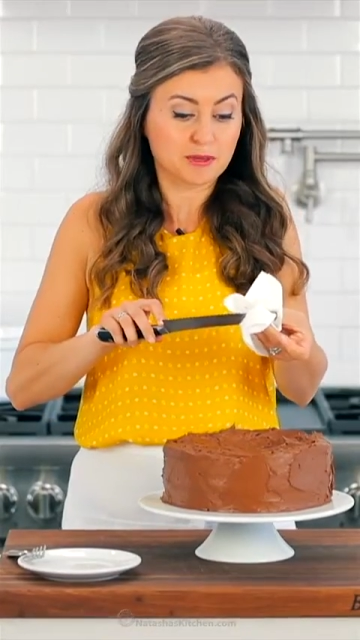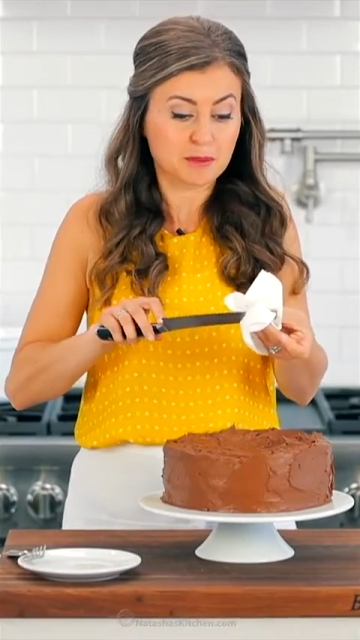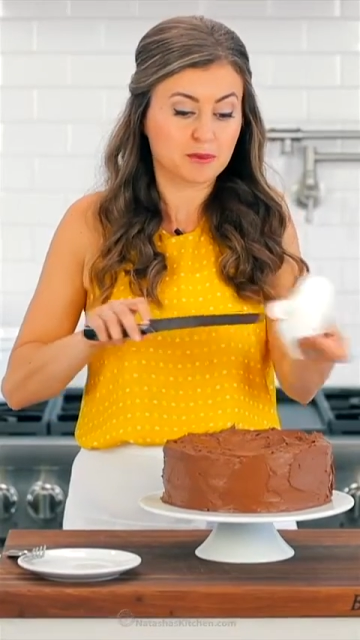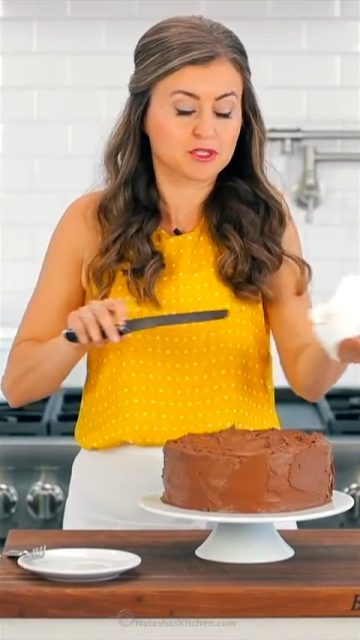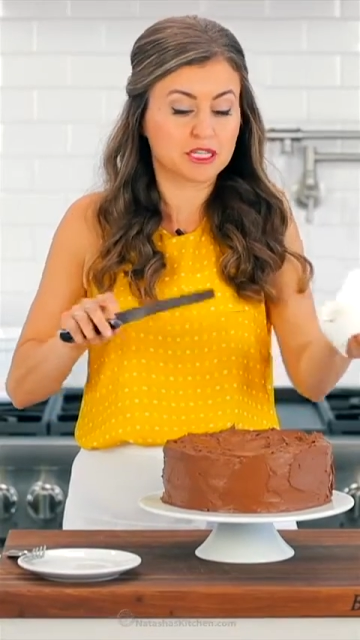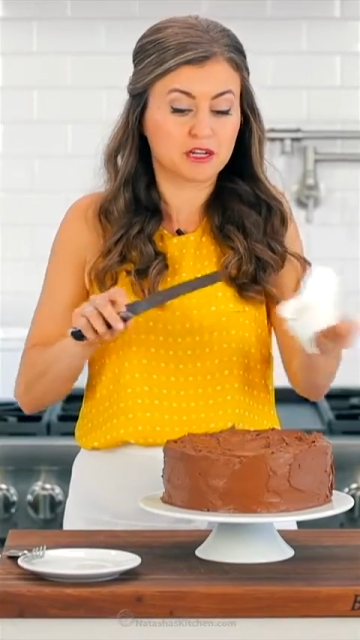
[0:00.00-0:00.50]

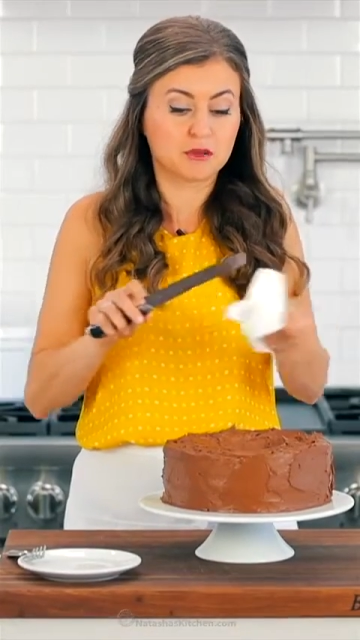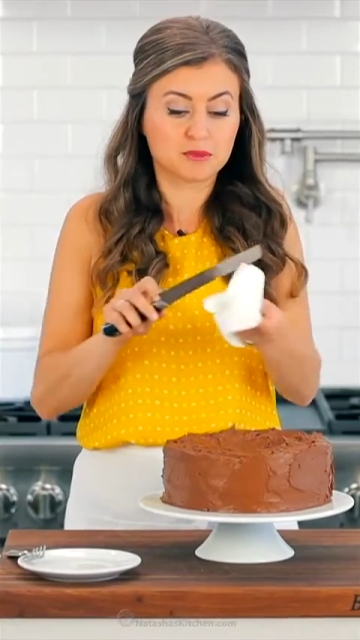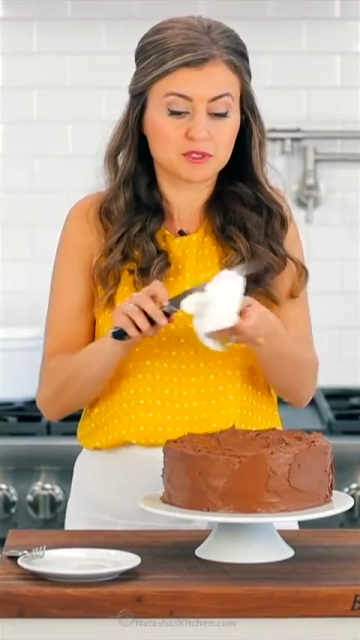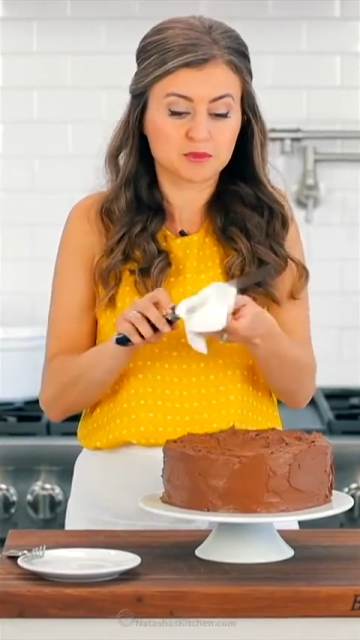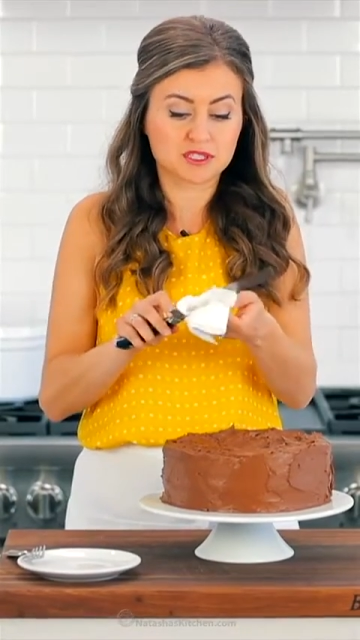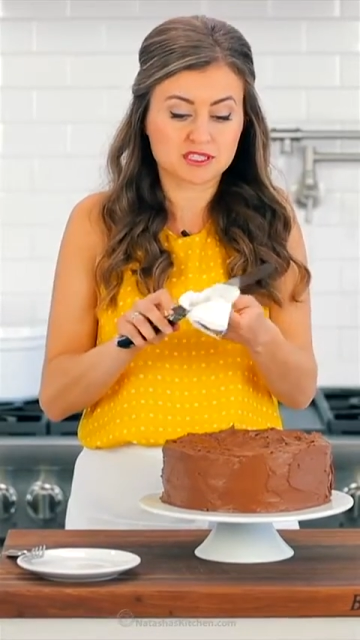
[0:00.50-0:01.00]
paper towel
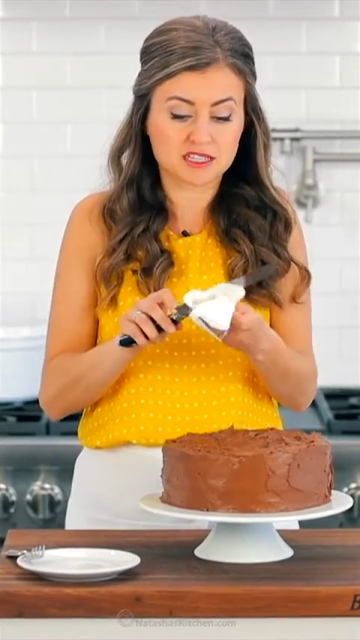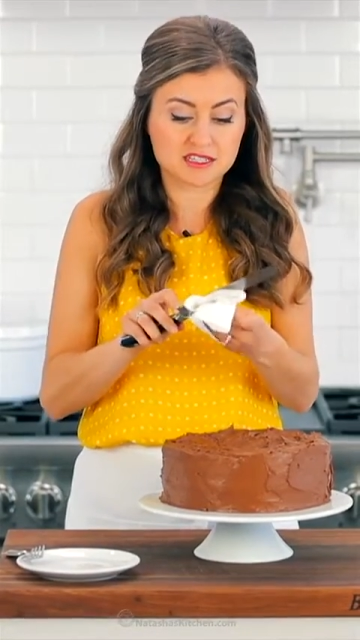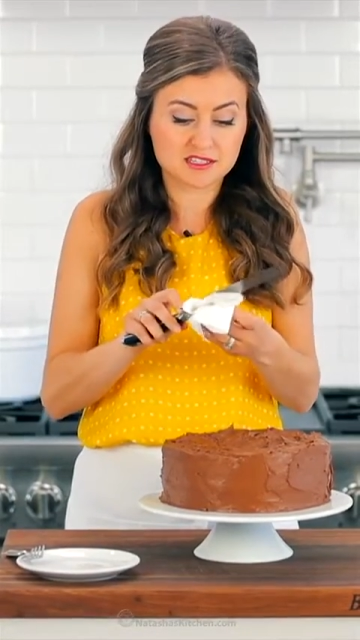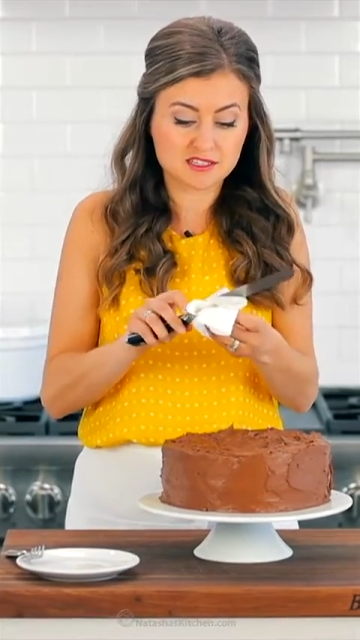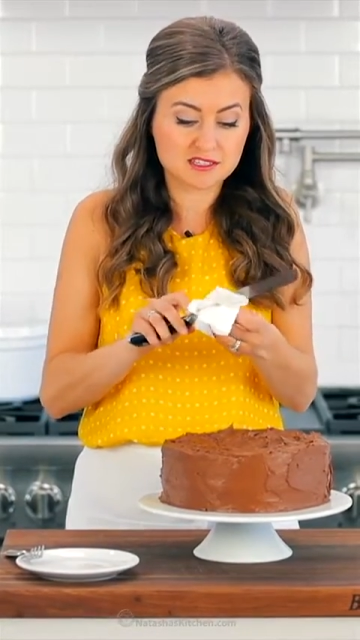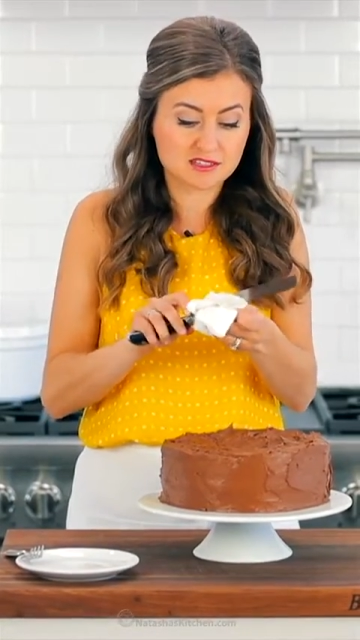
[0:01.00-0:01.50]
between
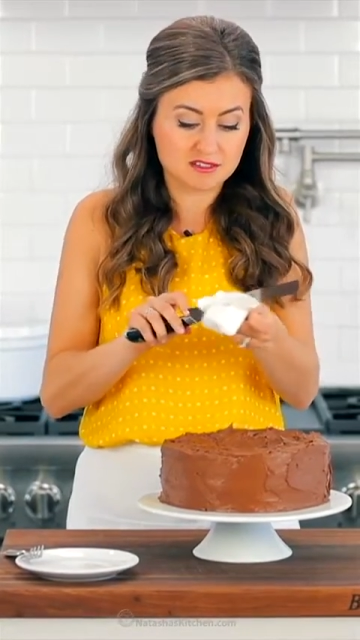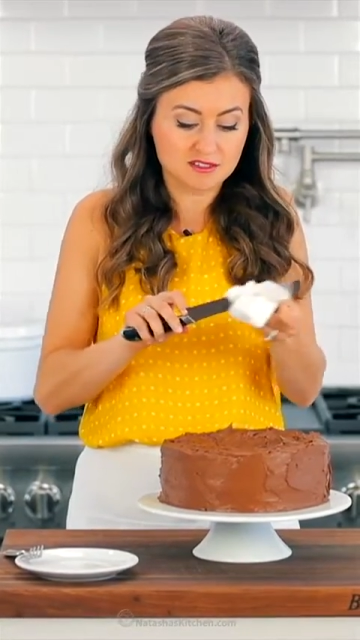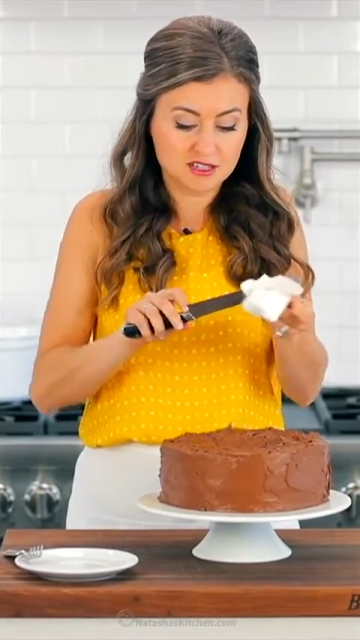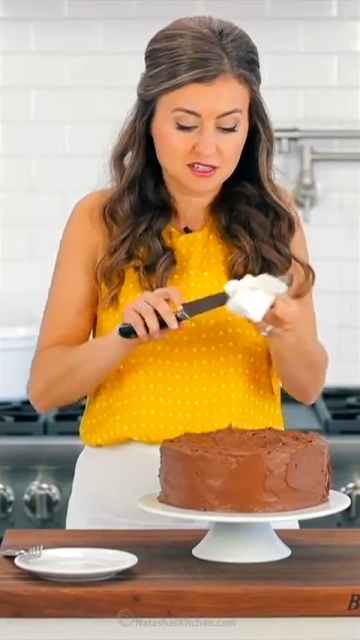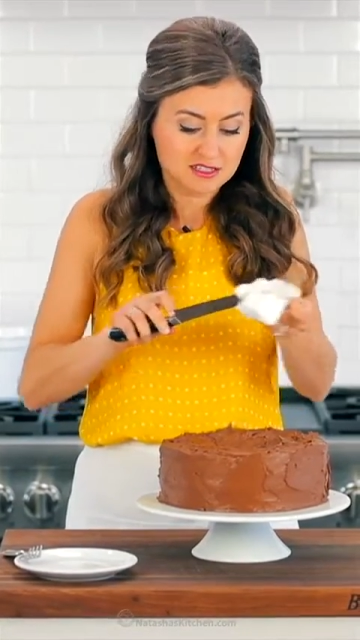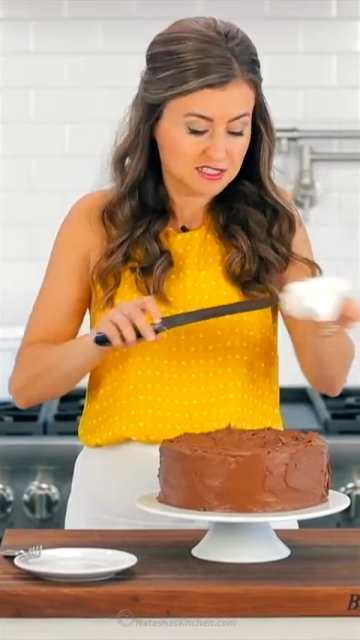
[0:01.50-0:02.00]
slices
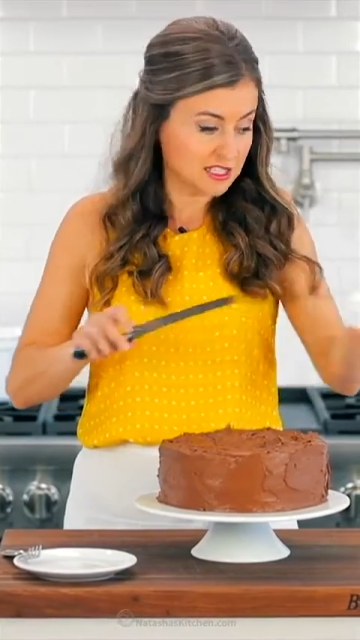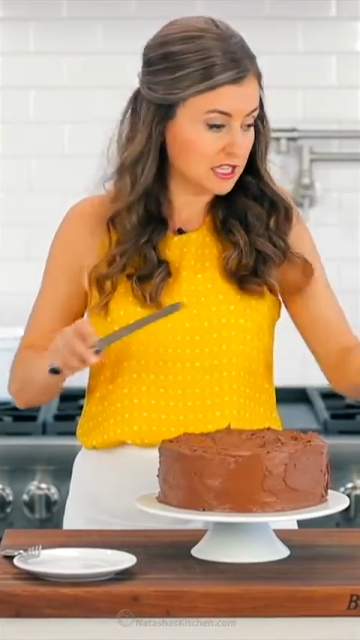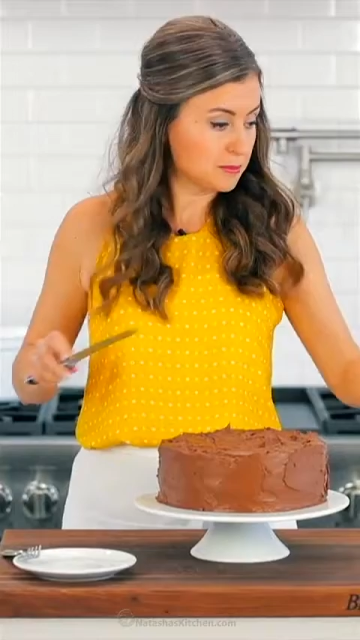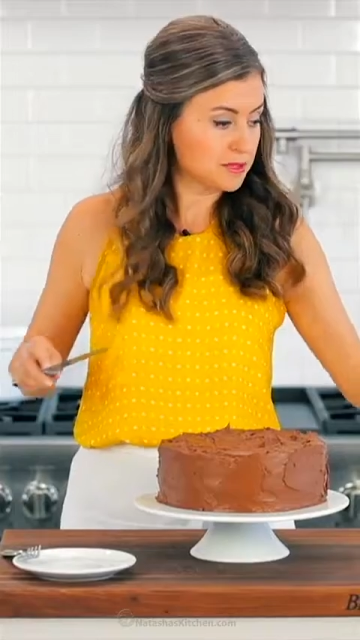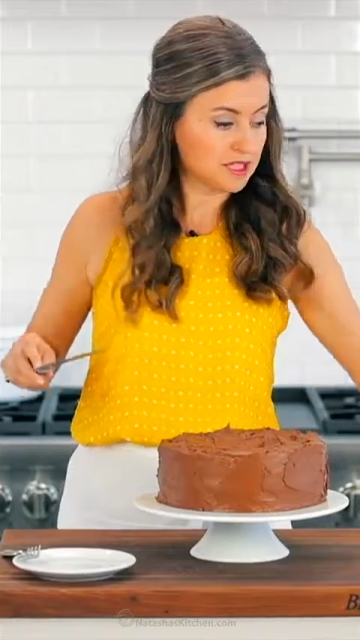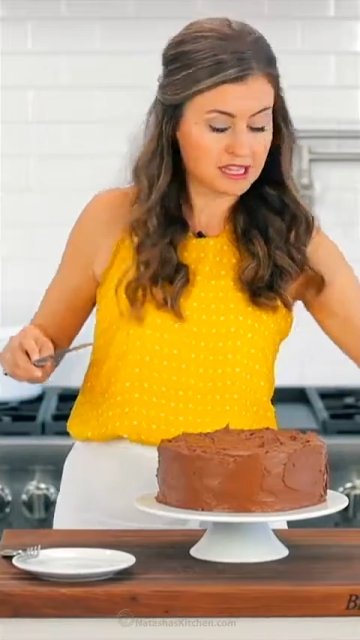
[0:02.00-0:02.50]
to
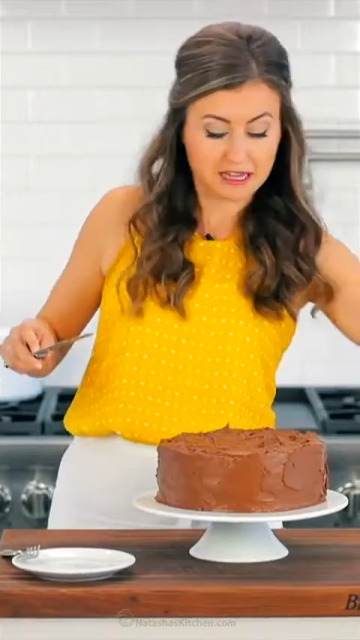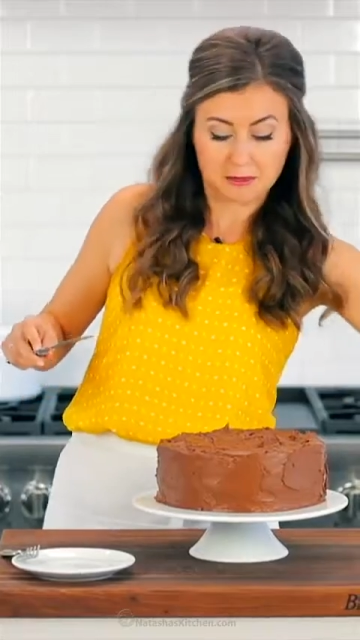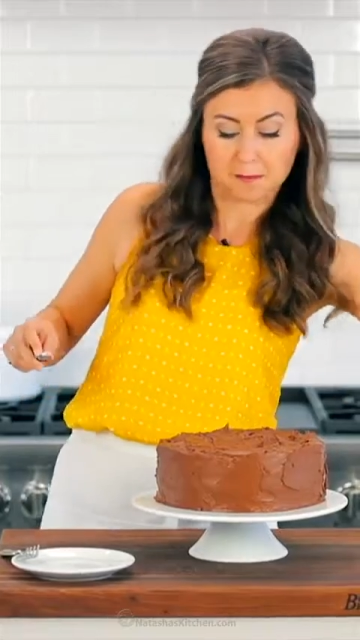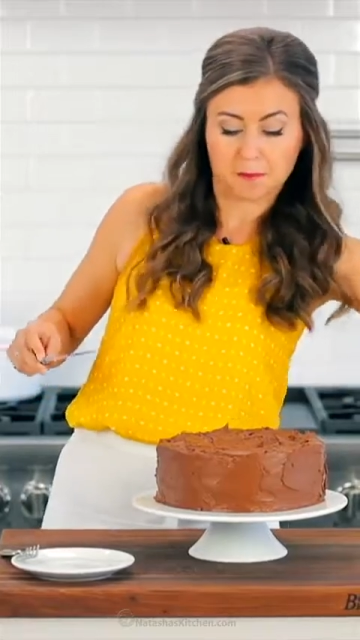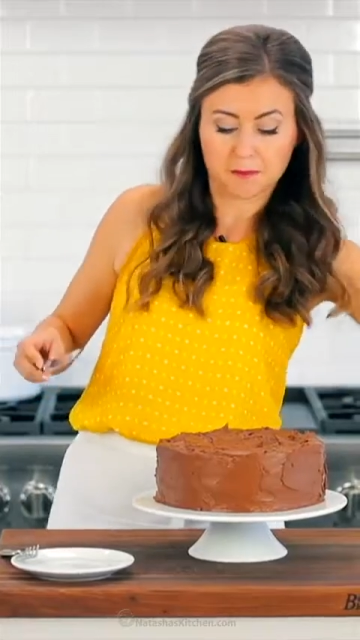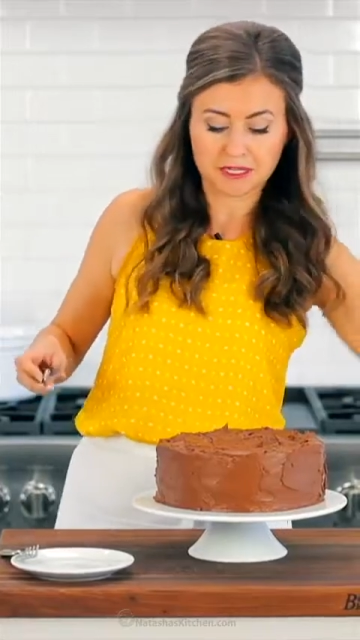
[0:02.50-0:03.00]
keep the
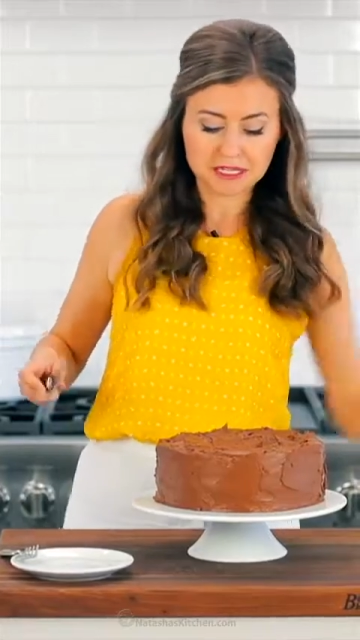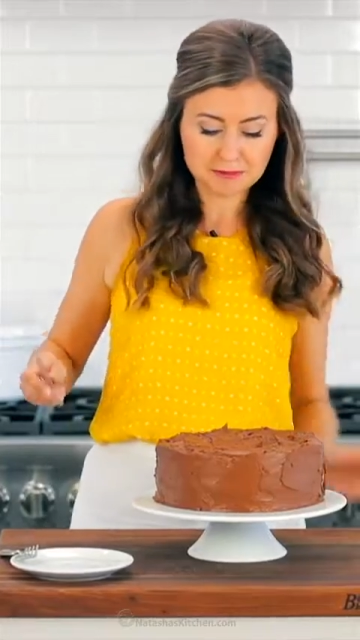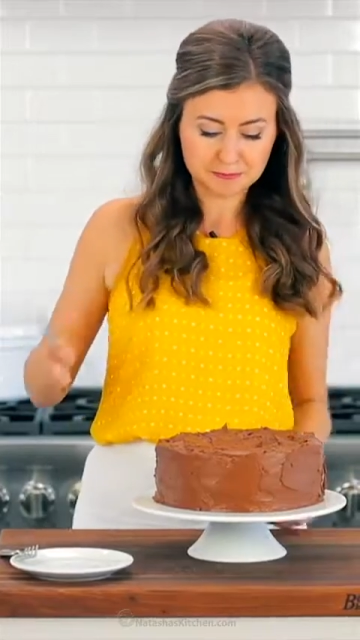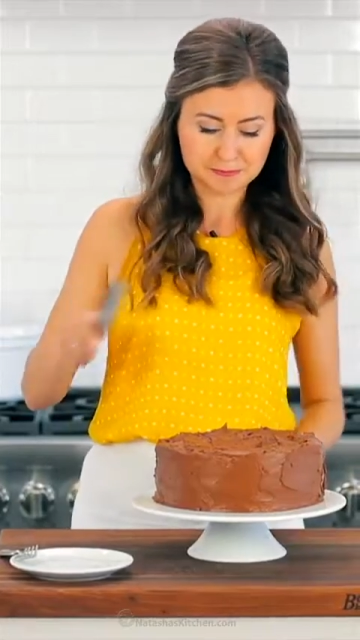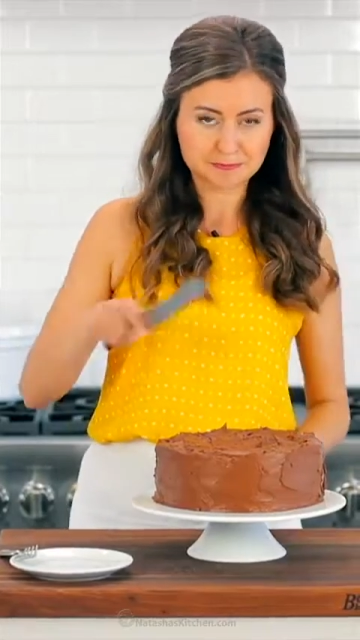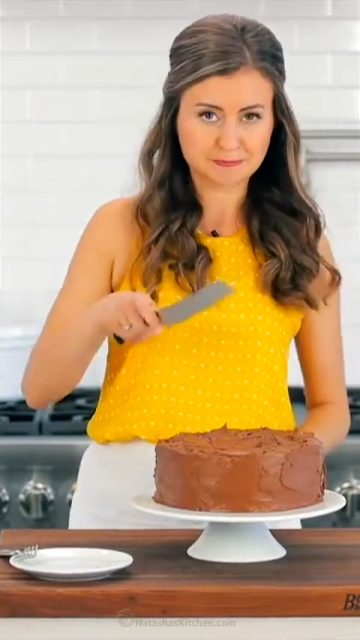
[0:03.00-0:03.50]
cake pretty.